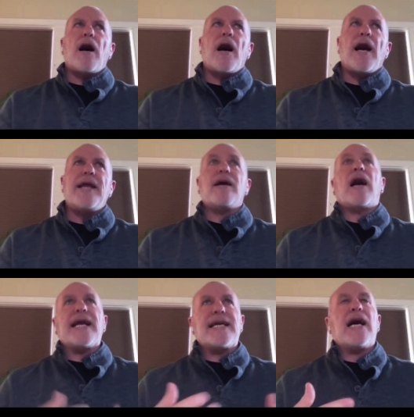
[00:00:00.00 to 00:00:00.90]
I
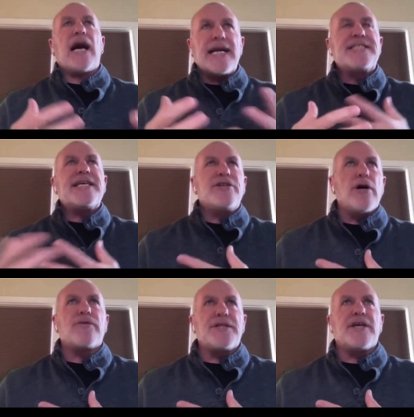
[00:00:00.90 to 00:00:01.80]
did
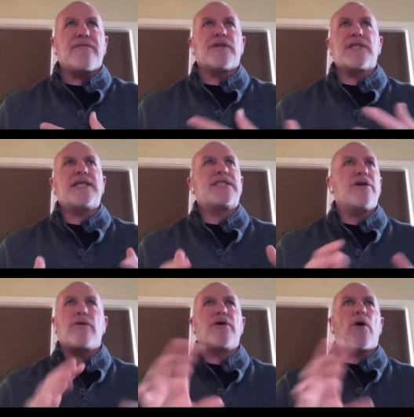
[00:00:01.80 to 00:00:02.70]
know the difference. And I
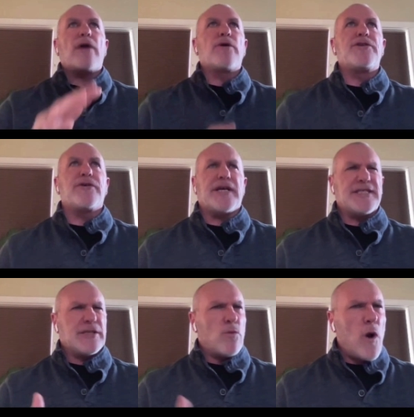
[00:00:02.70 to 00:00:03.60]
said, oh no, I wouldn't do that.
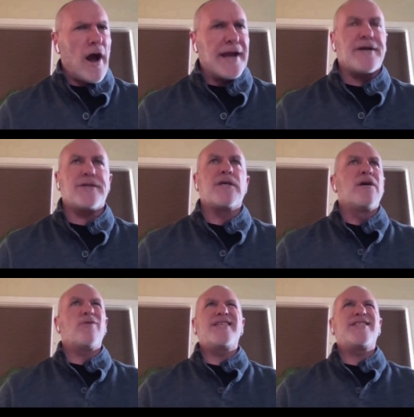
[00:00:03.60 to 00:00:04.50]
He said, why? He goes,
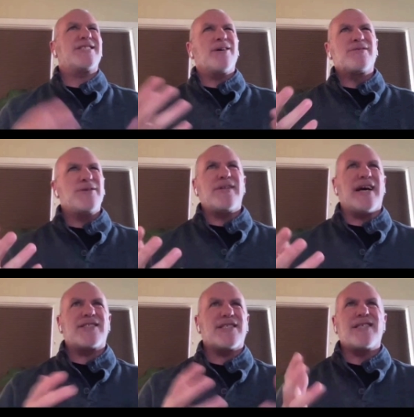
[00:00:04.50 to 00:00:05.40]
well, you just don't do
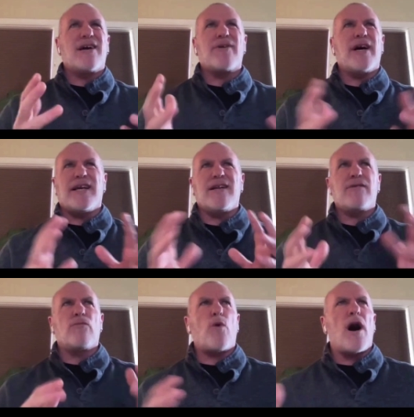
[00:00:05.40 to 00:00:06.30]
that. It's just not right.
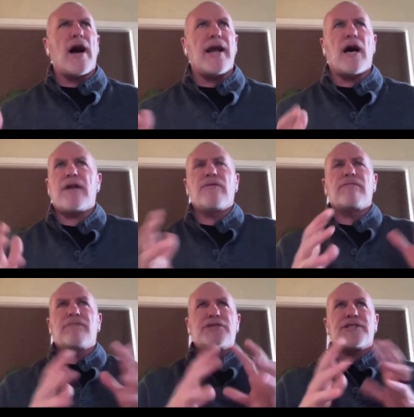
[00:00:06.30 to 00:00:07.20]
Why?
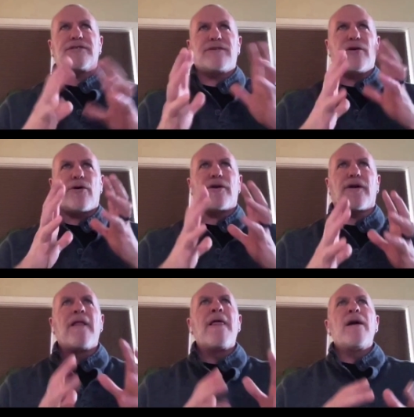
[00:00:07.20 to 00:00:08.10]
It's just the
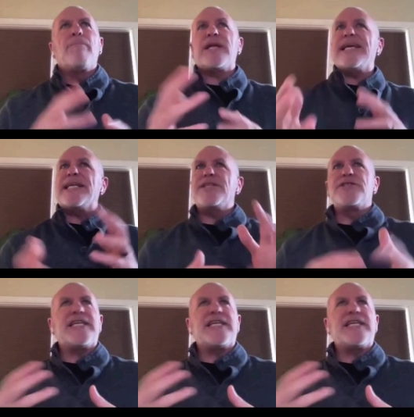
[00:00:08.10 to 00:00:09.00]
order. But he
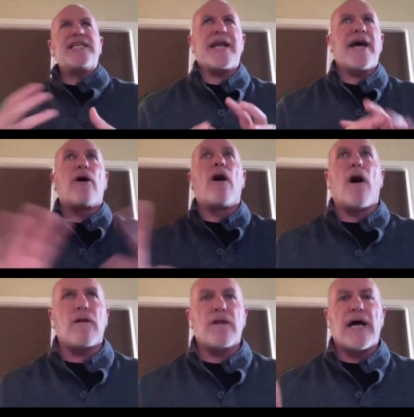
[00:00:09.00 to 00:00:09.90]
didn't teach that at all.